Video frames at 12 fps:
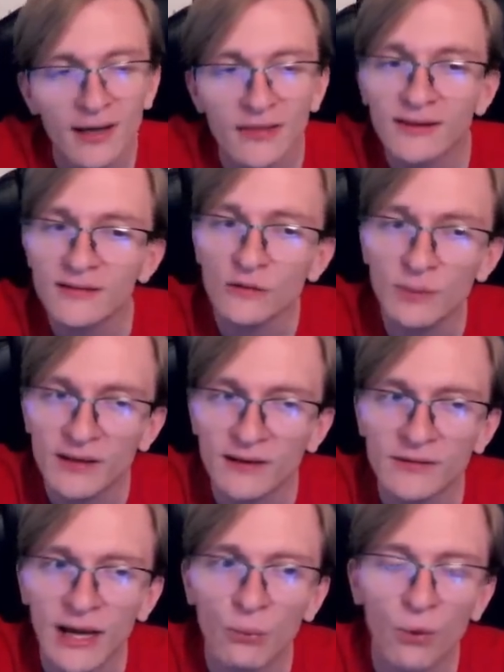This is
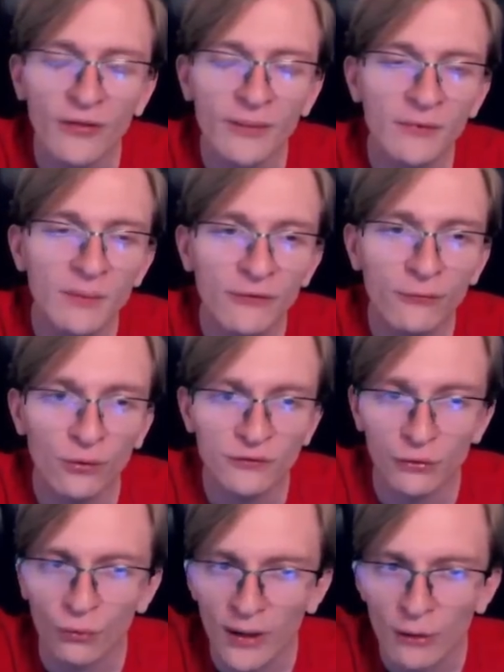because I want them to be forced to
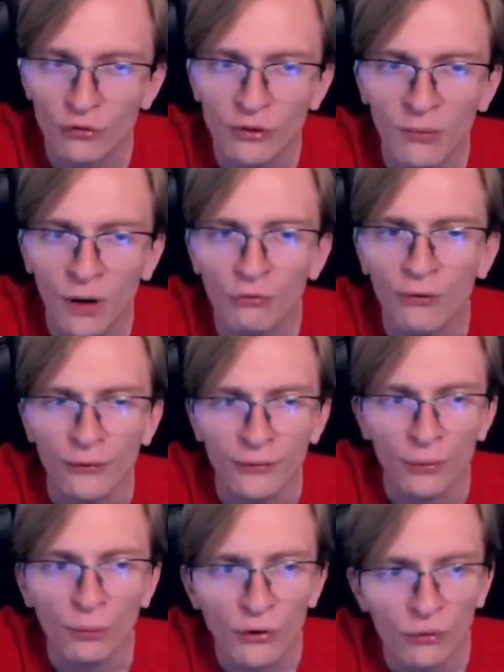throw Energy Ball rather
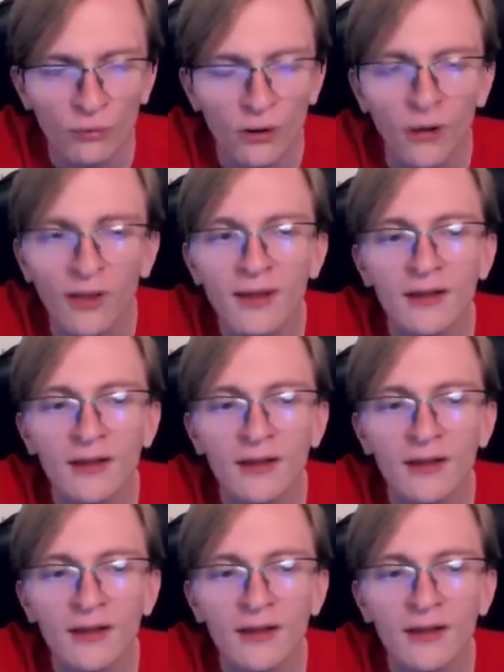than Weather Ball,